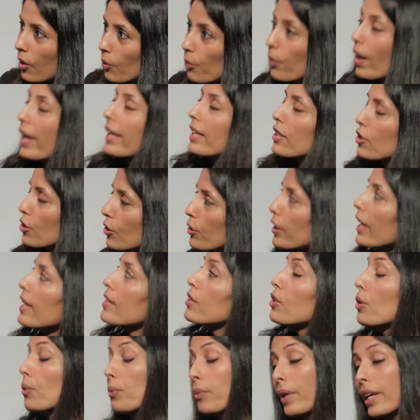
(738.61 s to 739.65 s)
Right, so, the,
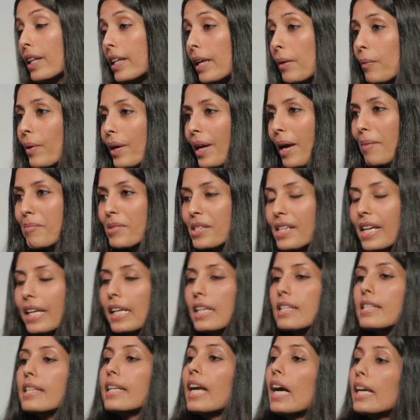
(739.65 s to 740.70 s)
so really what I'm
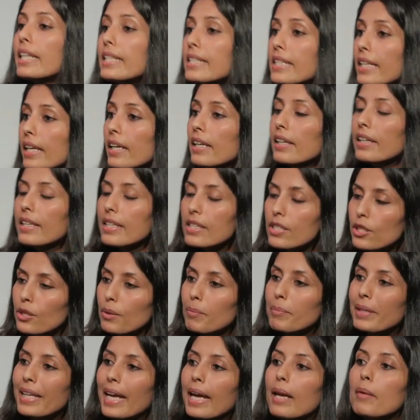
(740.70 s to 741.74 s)
saying is the idea is
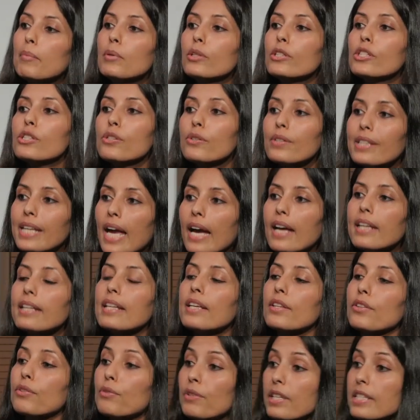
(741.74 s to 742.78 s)
to be able to
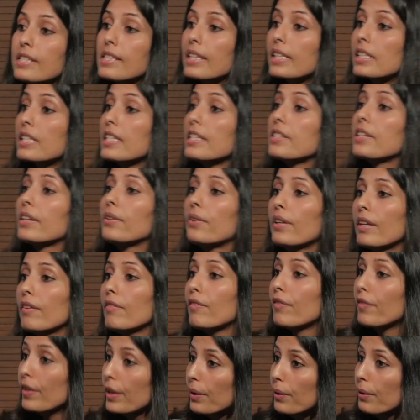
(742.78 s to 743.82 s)
get a three sixty degree
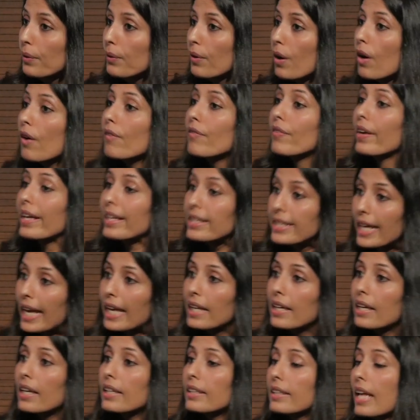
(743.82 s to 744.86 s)
view of
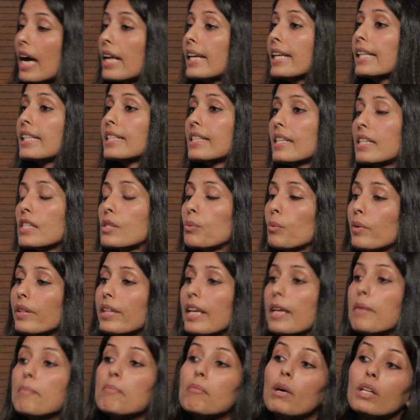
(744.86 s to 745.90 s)
data that exists
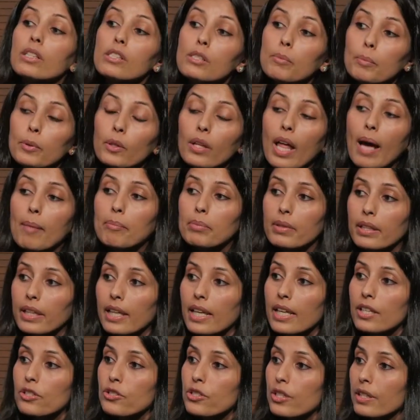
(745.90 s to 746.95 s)
within multiple
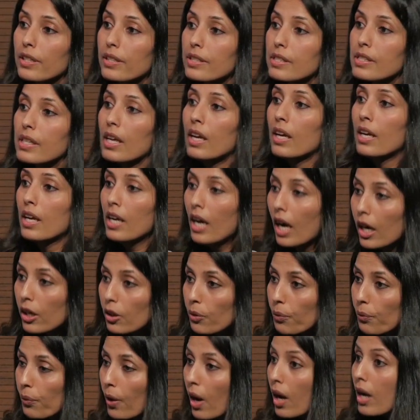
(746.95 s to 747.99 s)
applications
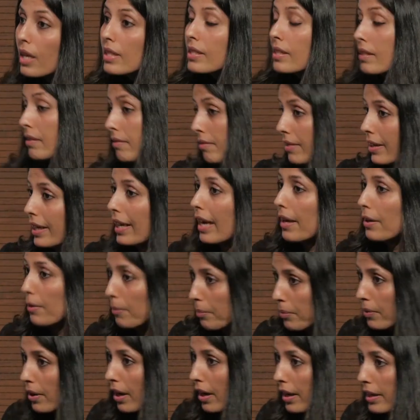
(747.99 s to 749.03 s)
across the
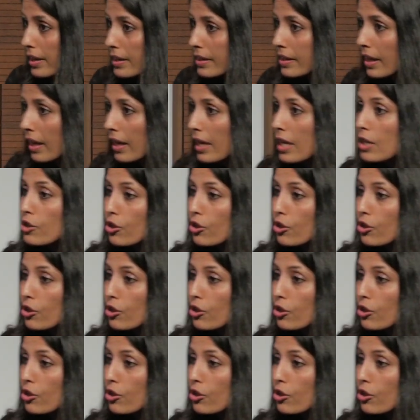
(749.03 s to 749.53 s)
enterprise.